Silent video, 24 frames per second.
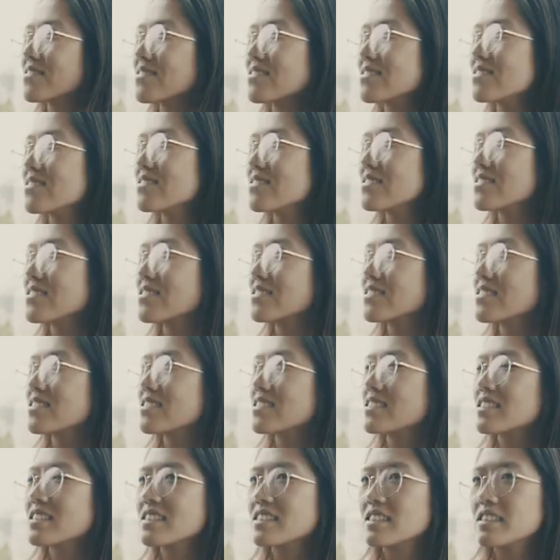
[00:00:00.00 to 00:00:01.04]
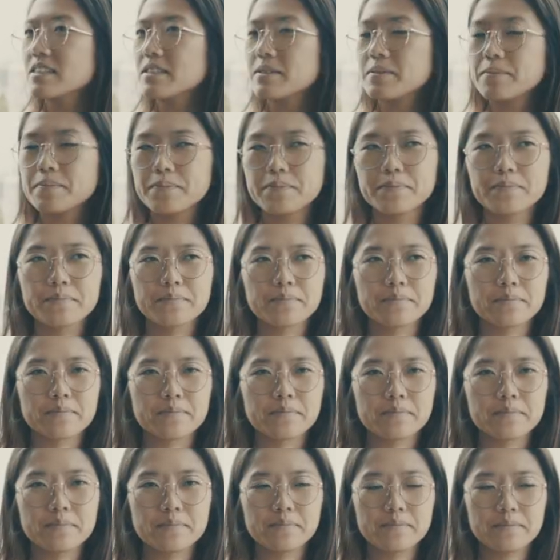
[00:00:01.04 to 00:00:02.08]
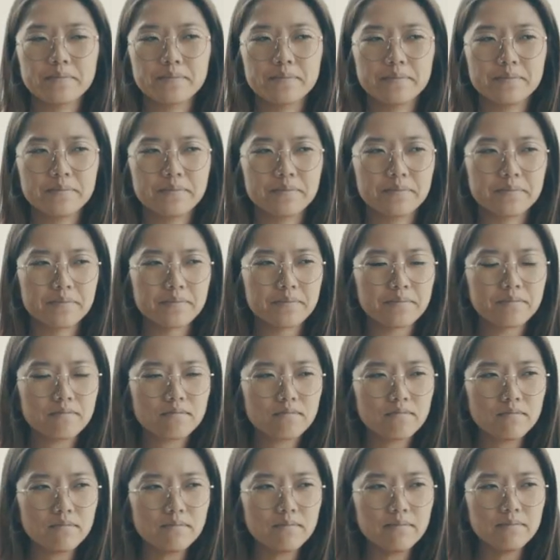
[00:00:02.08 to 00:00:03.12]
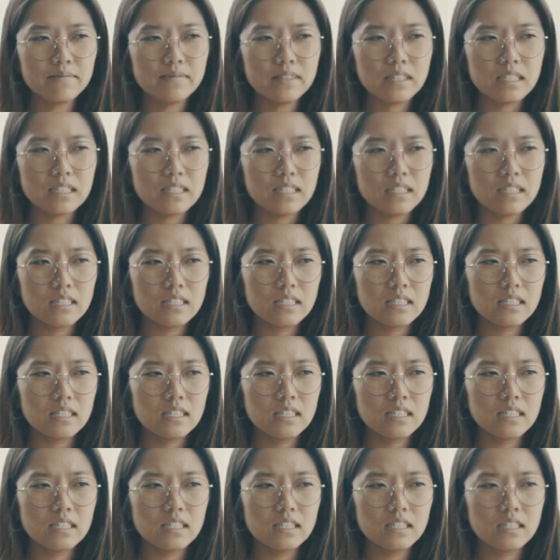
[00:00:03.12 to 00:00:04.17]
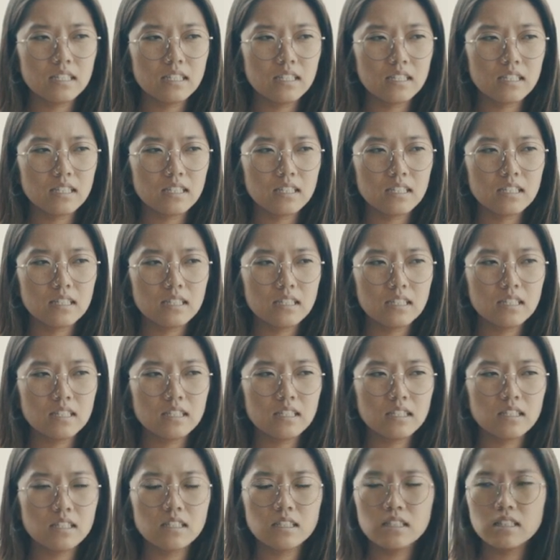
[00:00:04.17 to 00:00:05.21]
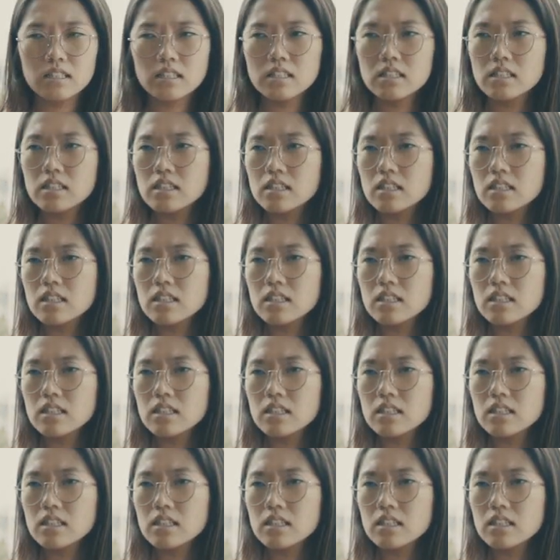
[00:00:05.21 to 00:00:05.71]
The person shown says nothing.